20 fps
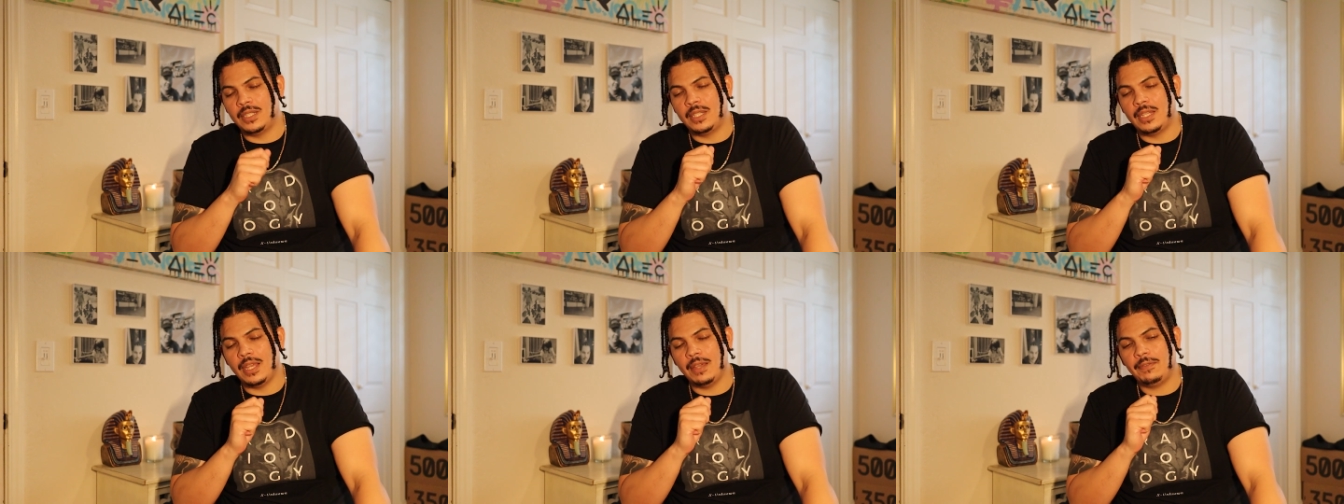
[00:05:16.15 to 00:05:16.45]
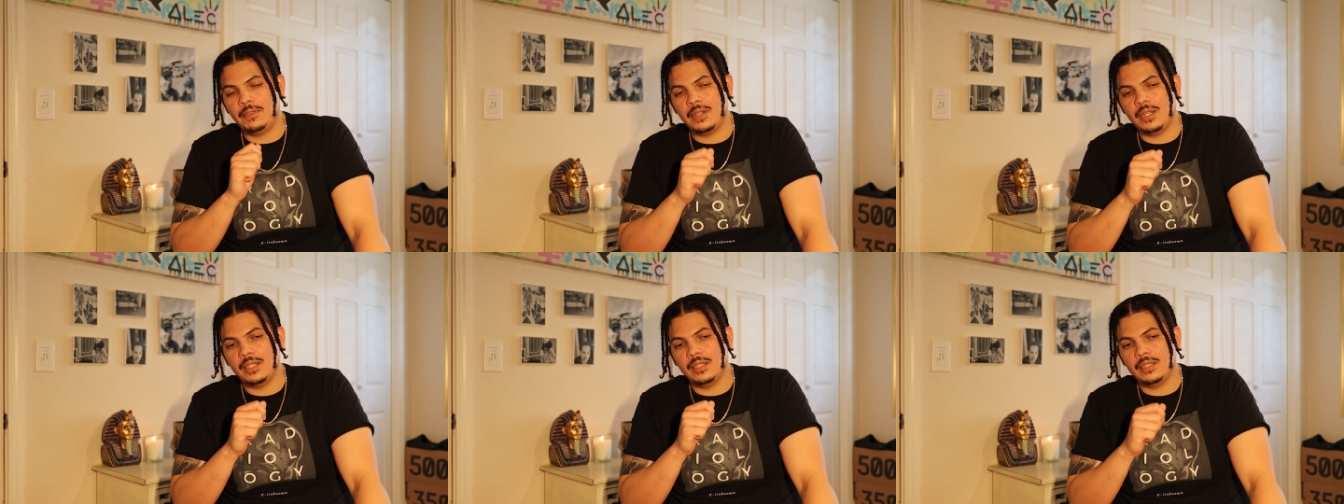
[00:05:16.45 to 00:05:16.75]

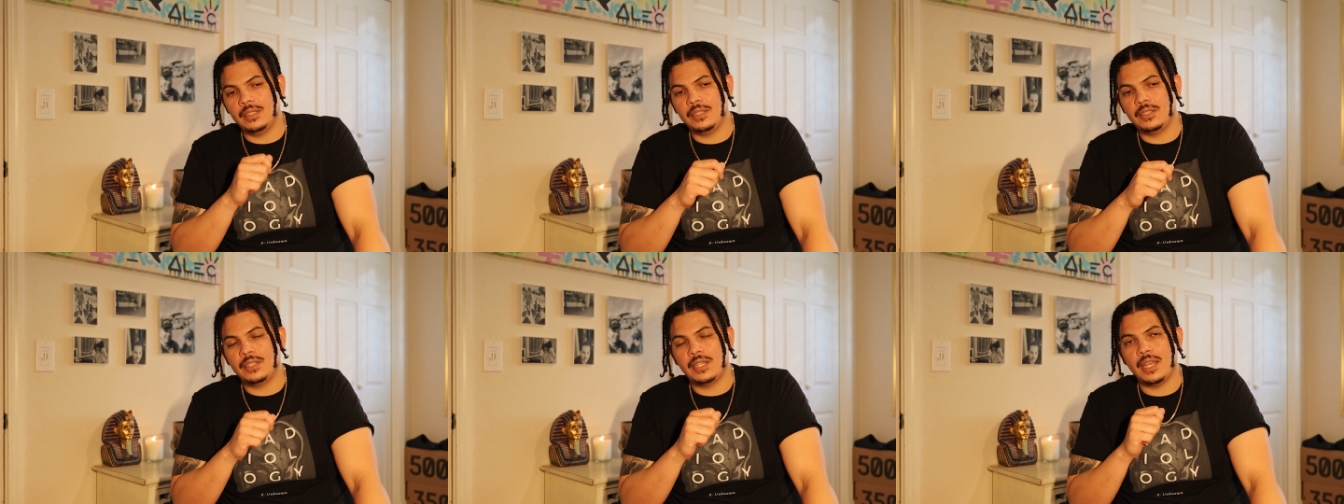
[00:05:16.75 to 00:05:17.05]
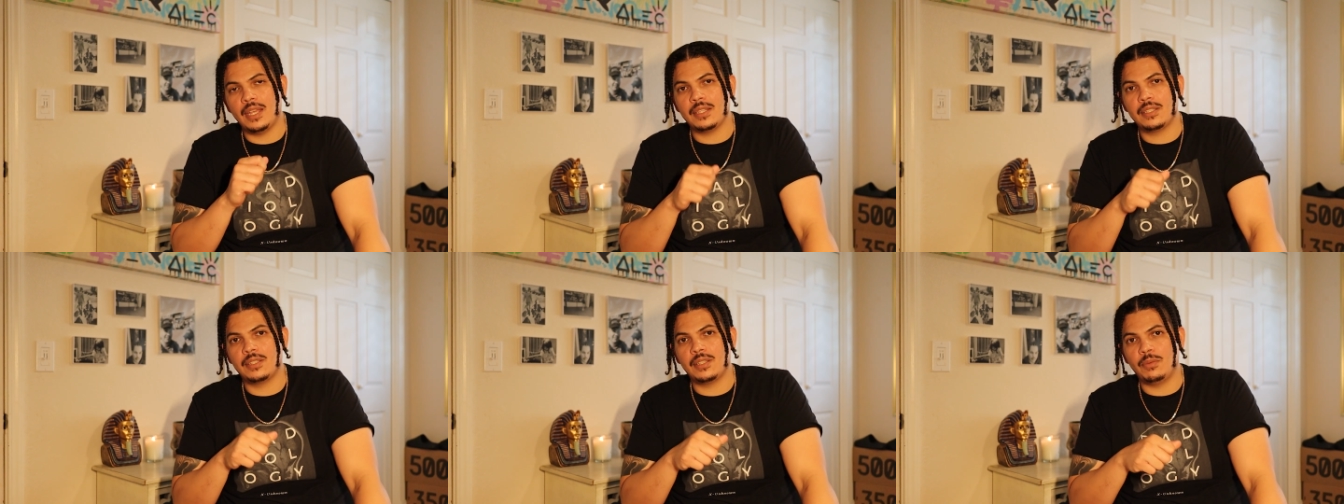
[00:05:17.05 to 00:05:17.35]
Definitely
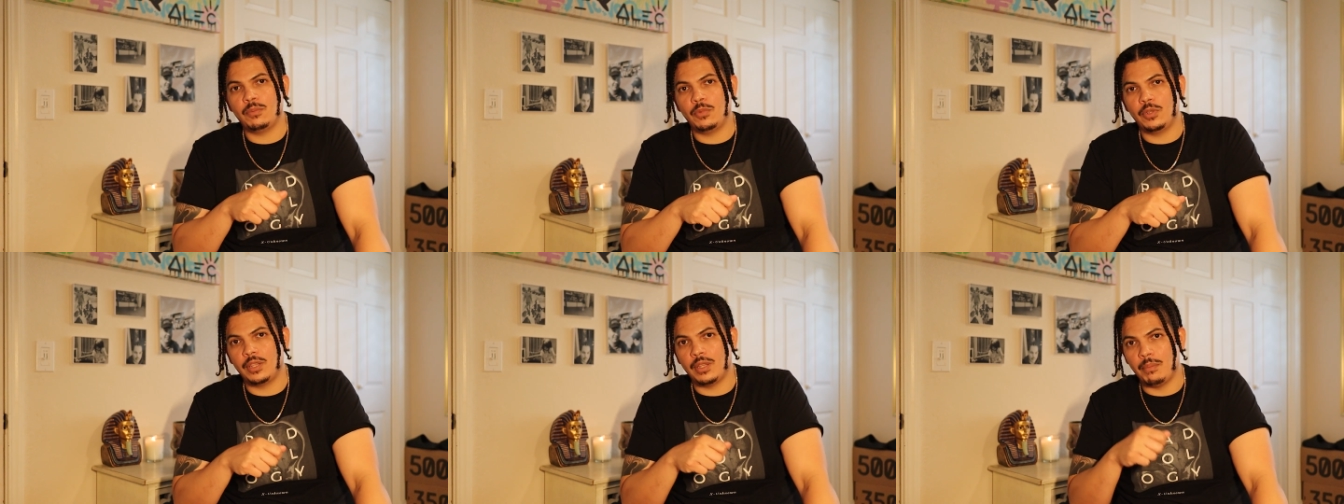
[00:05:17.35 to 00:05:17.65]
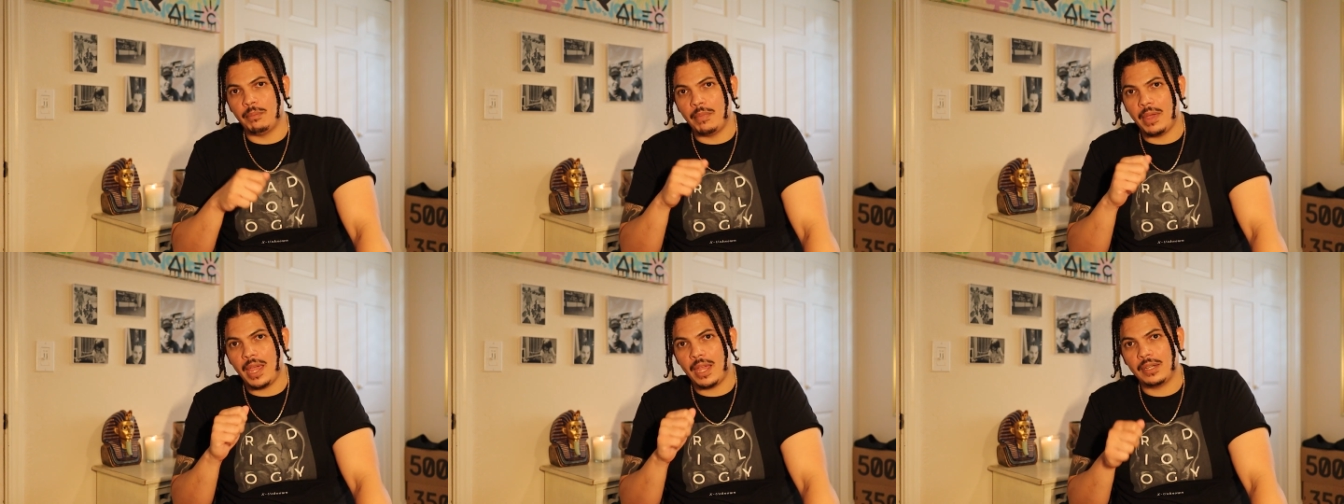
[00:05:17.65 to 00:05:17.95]
test them with a
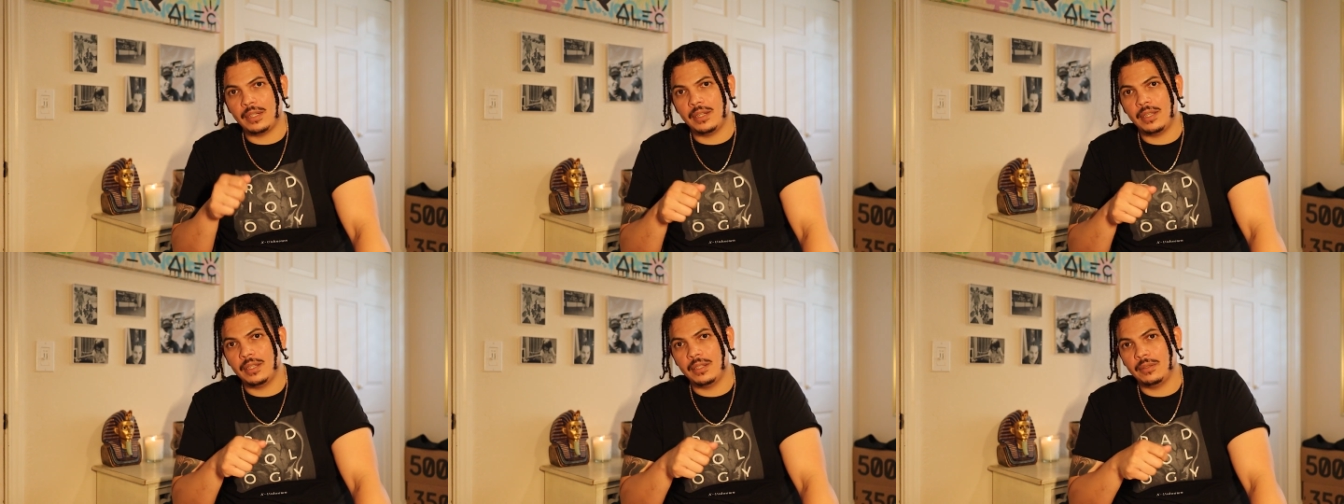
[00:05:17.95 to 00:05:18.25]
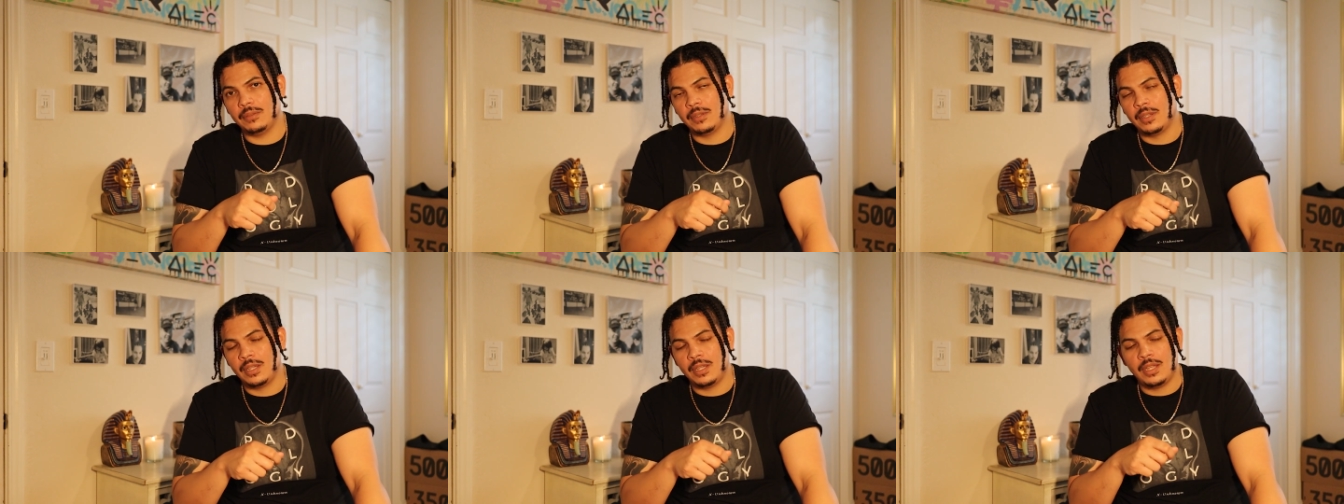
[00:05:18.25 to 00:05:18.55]
magnet,